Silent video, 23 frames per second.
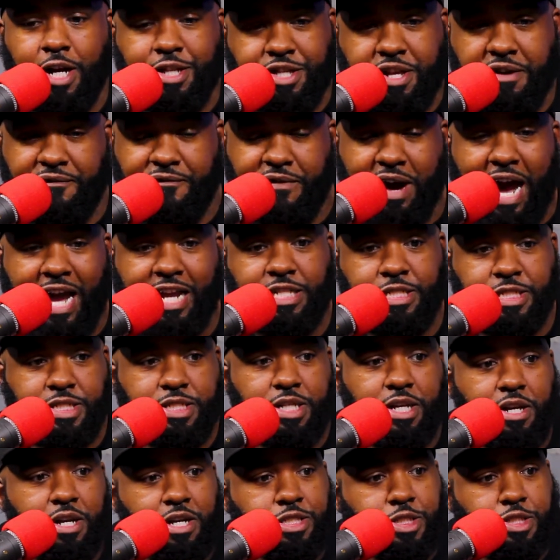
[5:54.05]
device
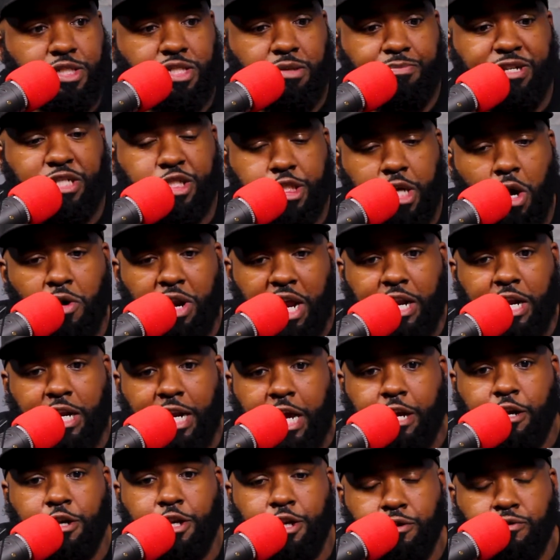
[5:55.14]
to be shown at a
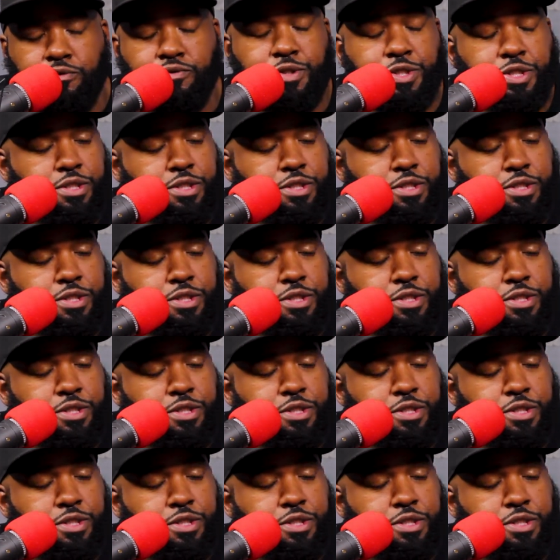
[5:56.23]
later use.